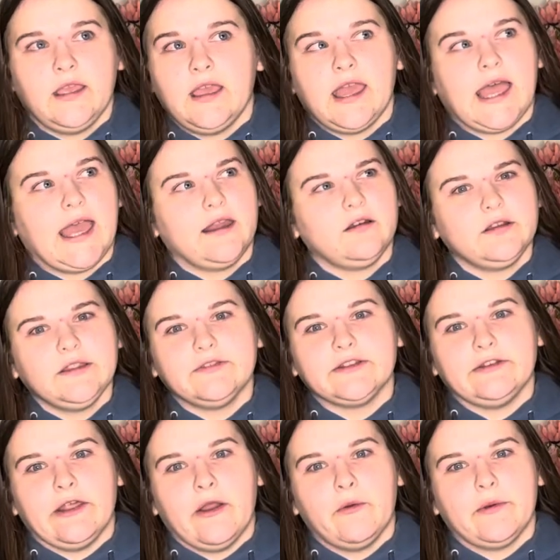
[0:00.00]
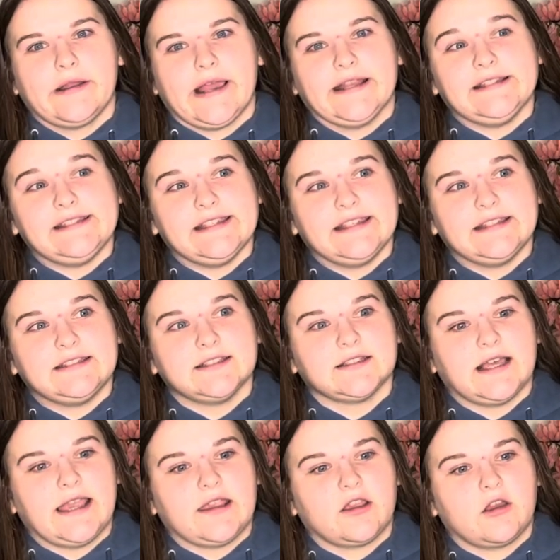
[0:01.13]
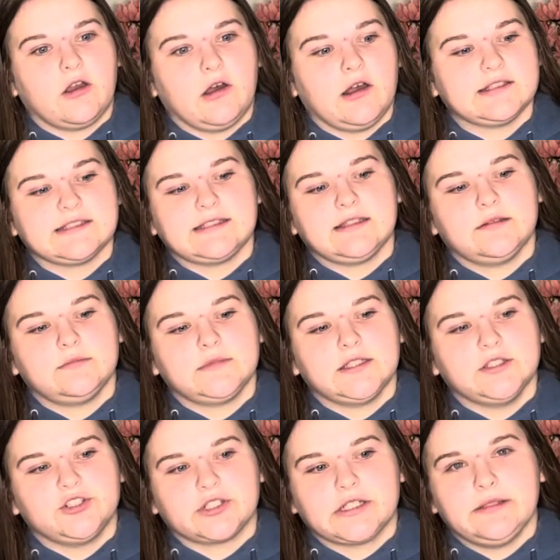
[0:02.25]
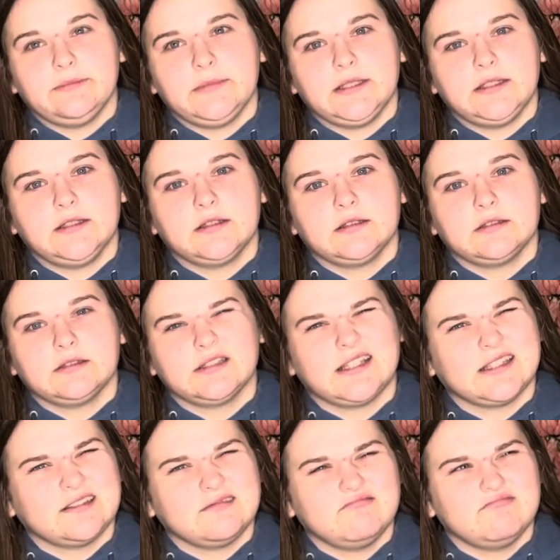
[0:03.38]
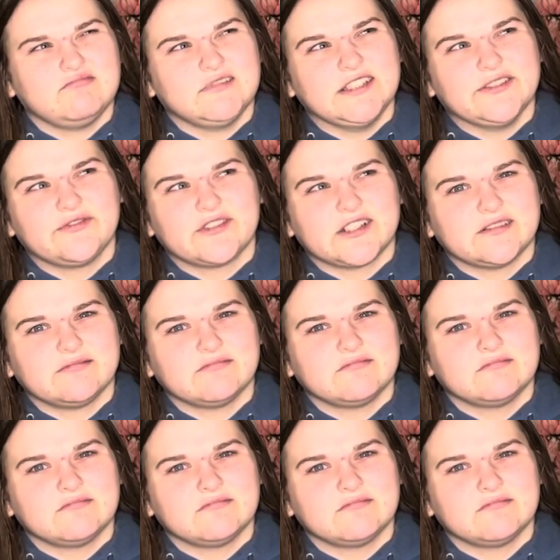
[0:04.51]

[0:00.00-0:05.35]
I don't even know what I did to, like, cause them to treat me, like, different.